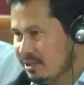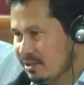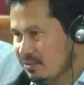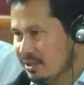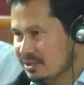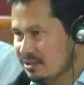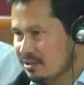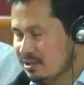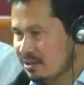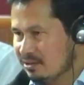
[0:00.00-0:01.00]
A one, has
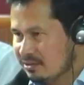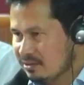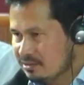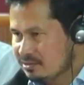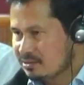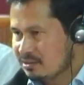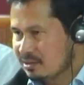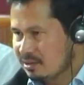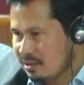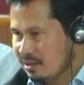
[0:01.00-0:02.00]
done a lot,
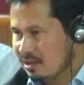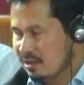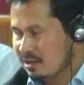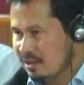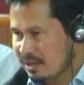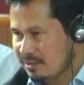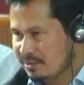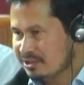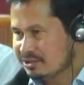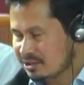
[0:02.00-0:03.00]
uh, I
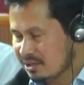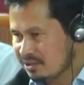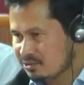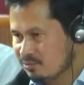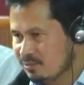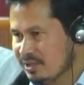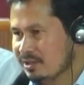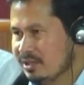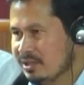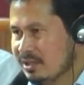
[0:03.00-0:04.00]
mean, in trying to
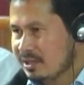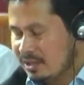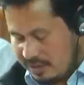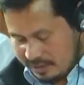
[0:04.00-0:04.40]
bring the